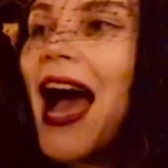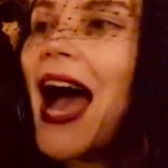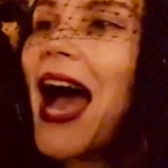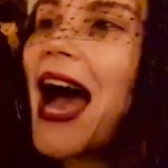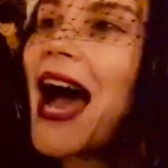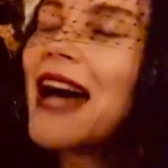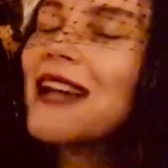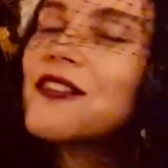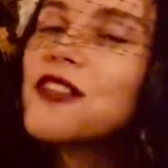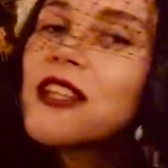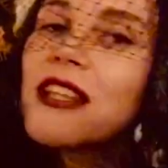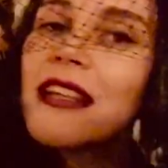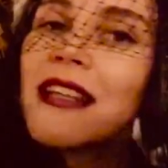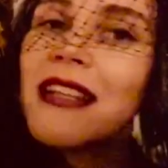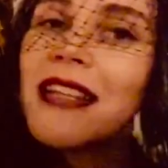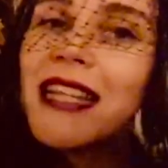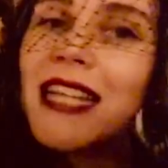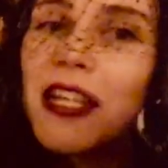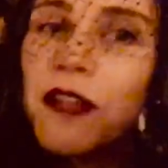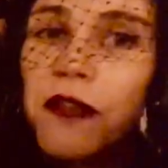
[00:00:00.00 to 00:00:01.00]
and
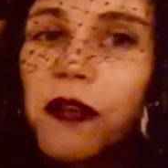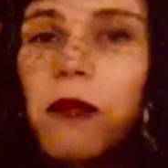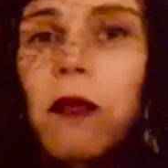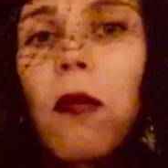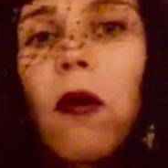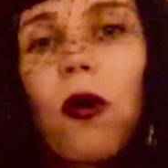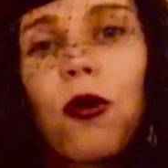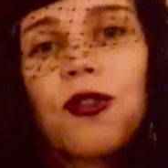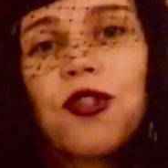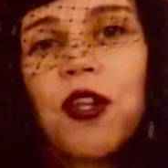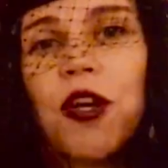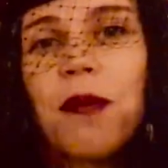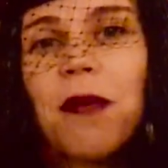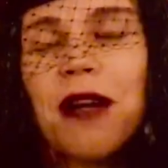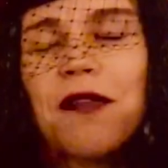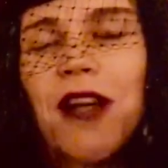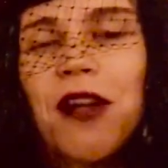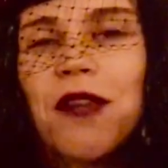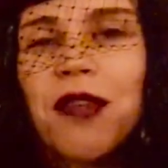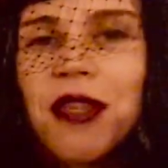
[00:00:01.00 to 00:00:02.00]
even more so
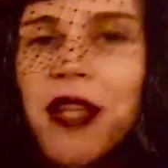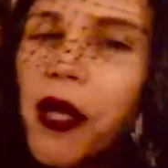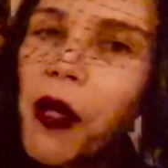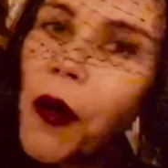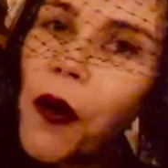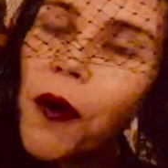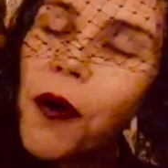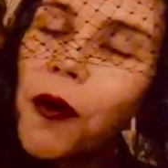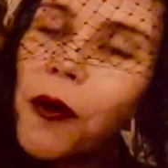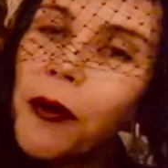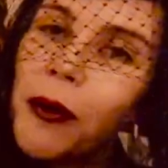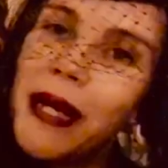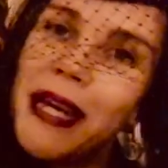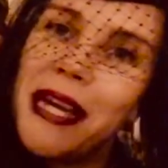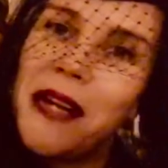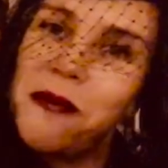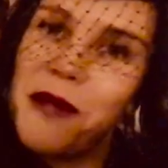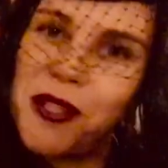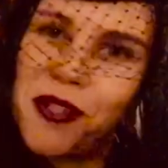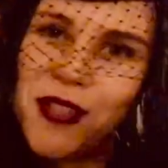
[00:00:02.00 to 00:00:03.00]
my favourite thing,
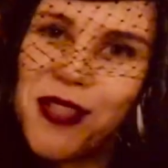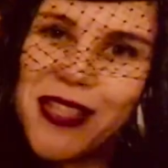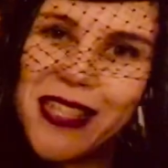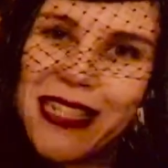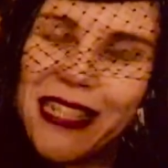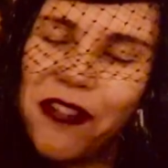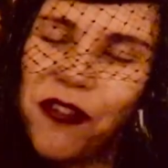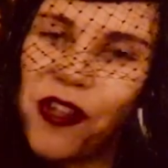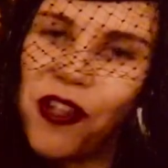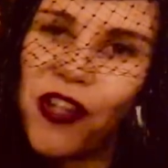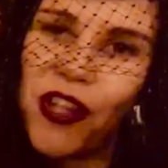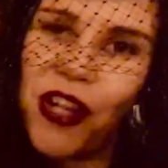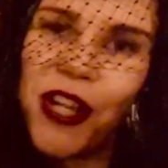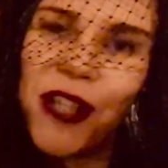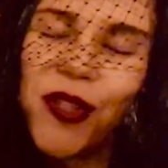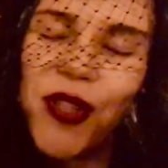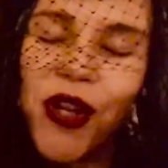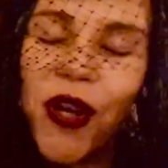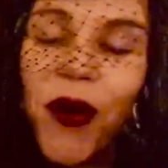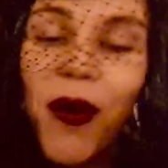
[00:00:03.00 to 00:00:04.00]
queer witches in literature.
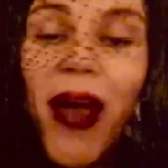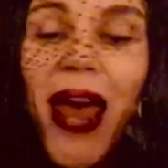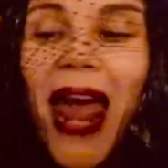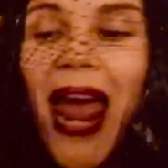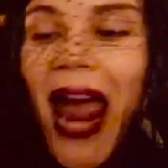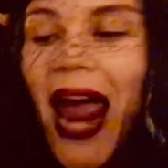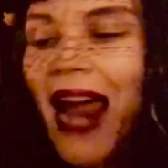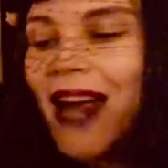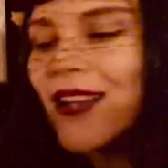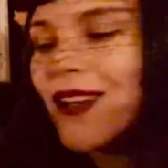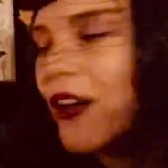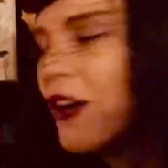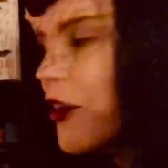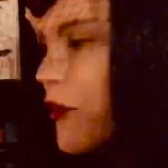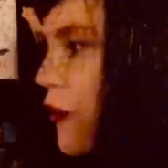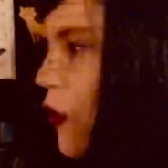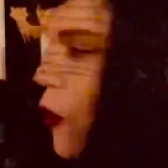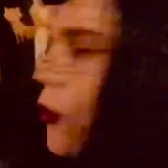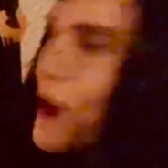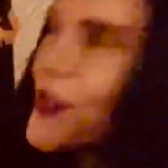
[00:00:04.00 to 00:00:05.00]
So
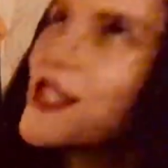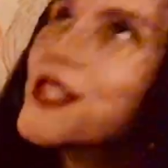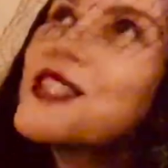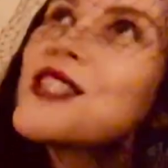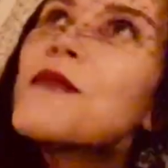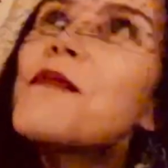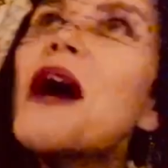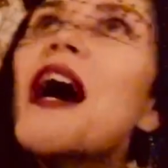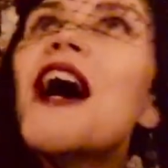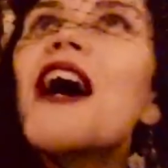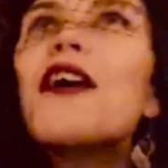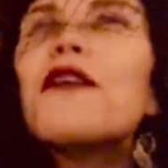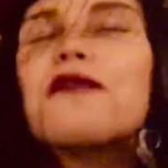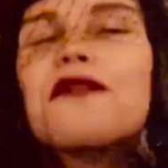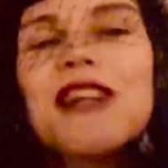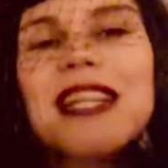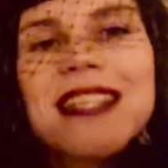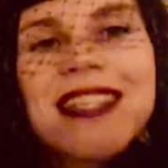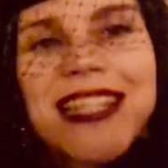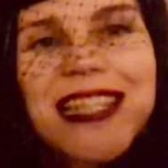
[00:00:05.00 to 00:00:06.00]
of course, this is the
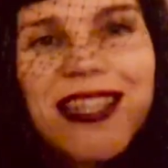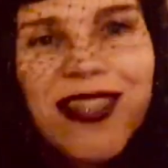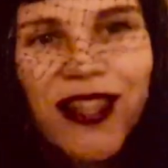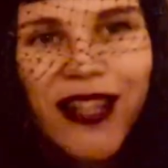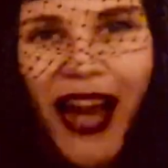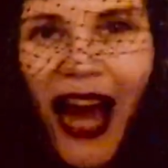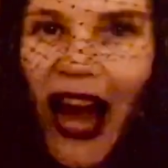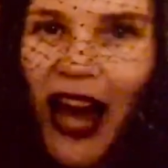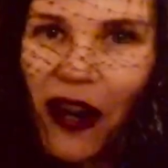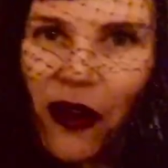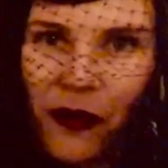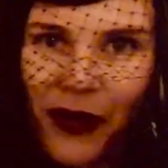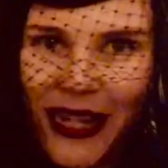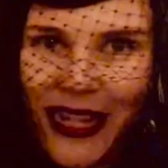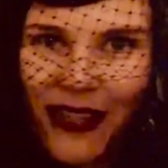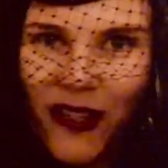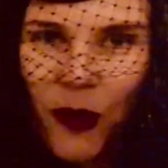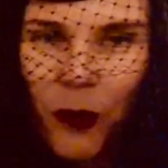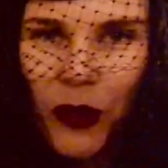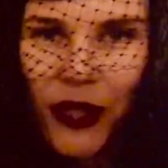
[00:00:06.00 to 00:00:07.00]
perfect season,
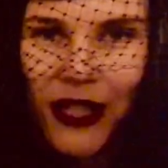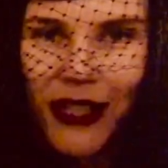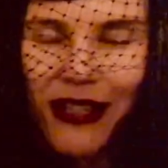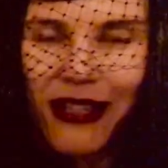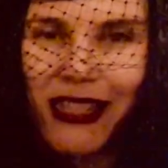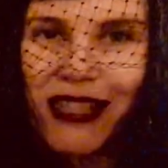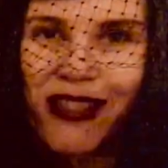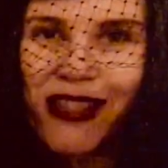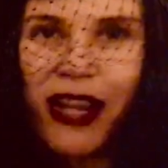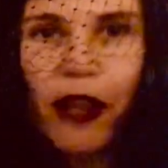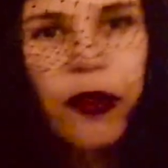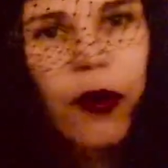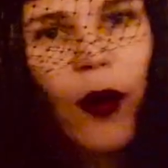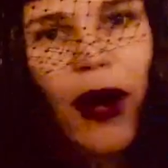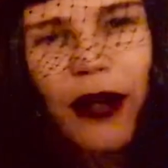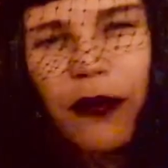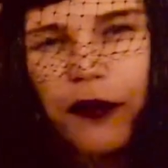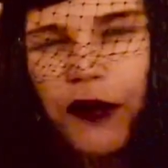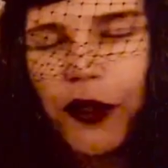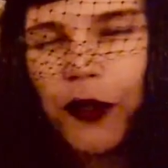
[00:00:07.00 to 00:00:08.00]
Halloween, spooky season. I thought
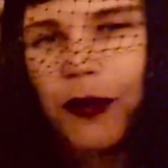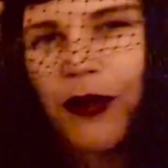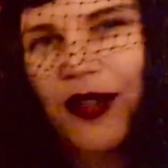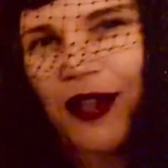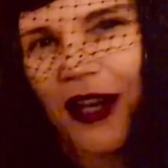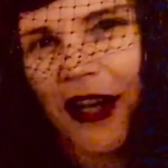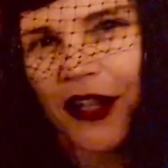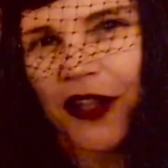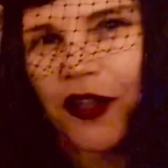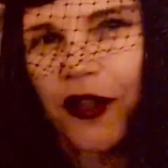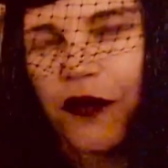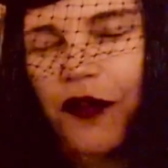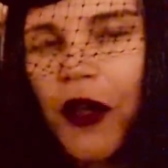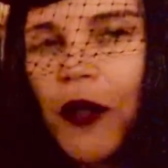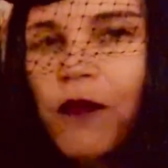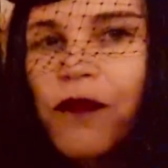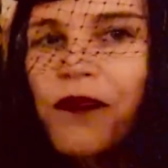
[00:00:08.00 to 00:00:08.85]
I'd film this kind of